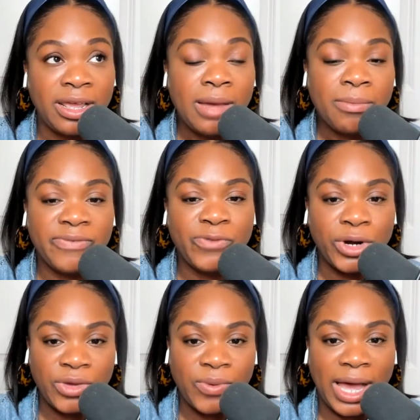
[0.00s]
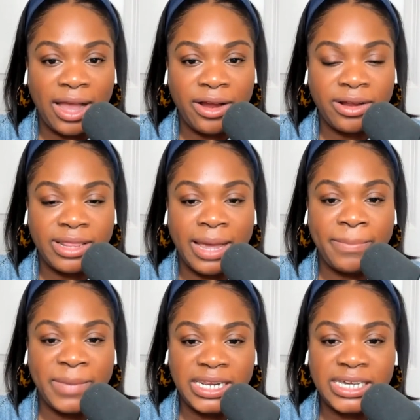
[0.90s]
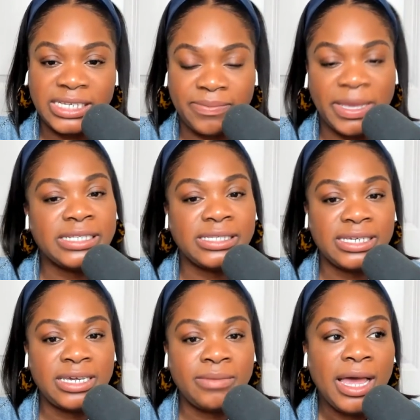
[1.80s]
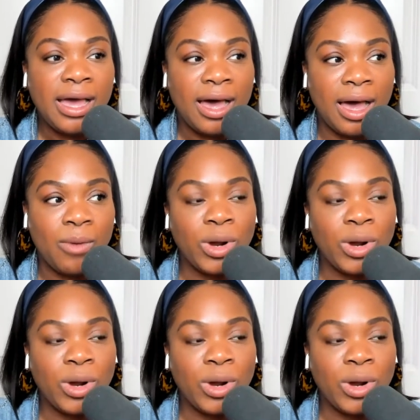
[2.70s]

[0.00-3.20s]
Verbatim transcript: before you hired that media spend team um,